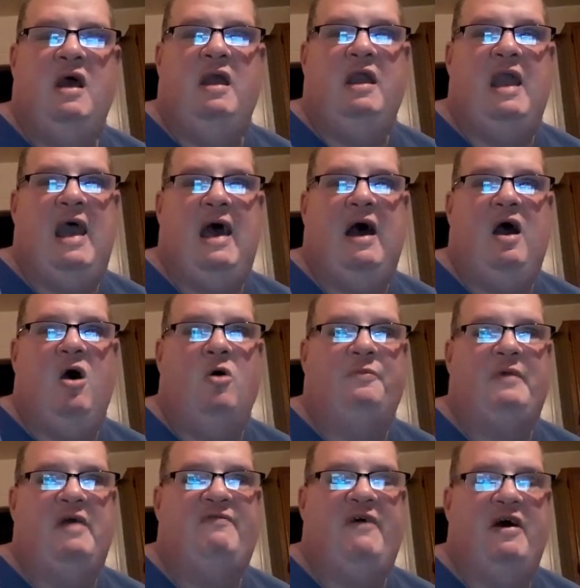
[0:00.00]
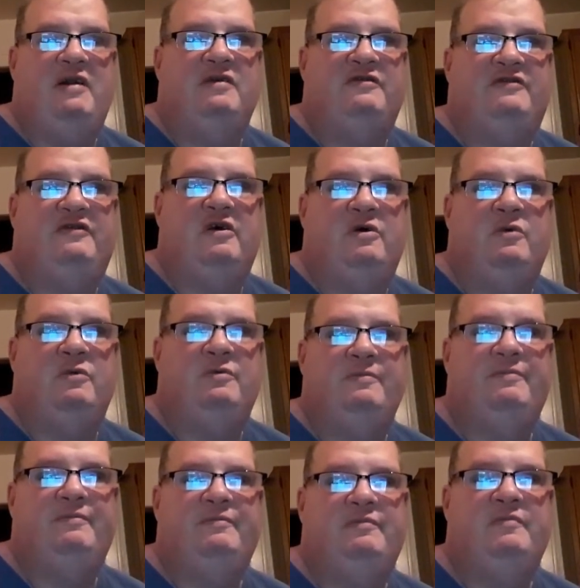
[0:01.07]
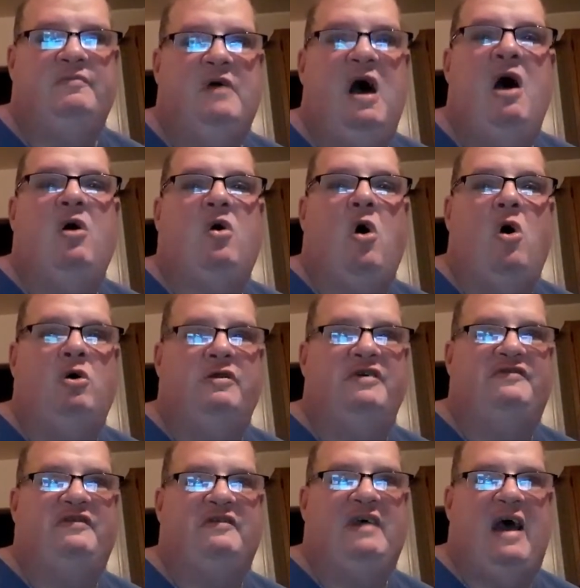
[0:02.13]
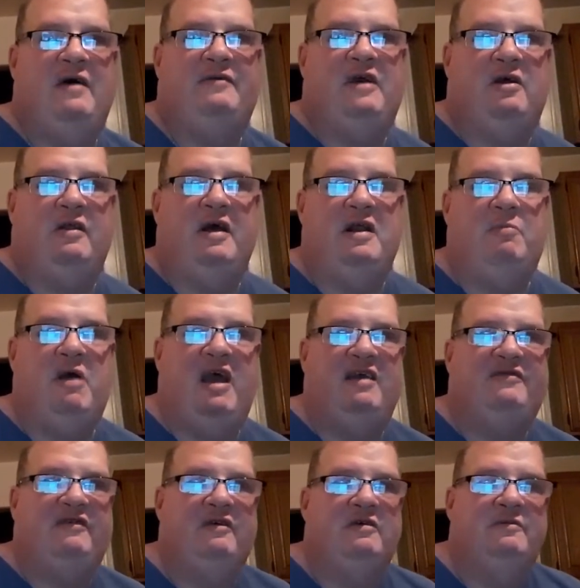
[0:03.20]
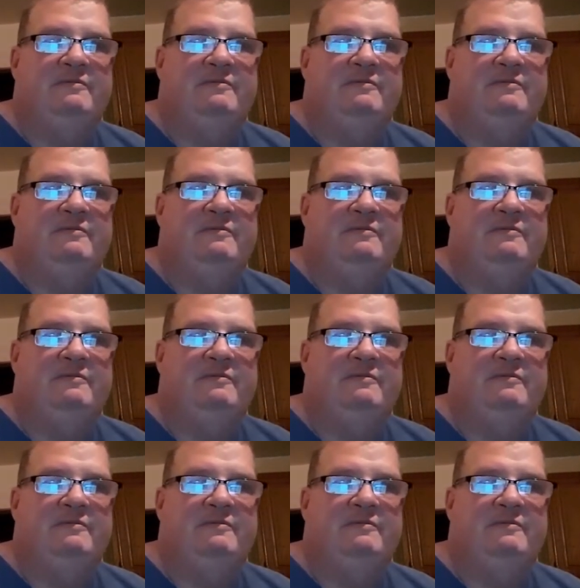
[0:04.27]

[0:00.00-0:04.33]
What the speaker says: Yeah, I hope they find her soon. How cold is it down there, Lady Base?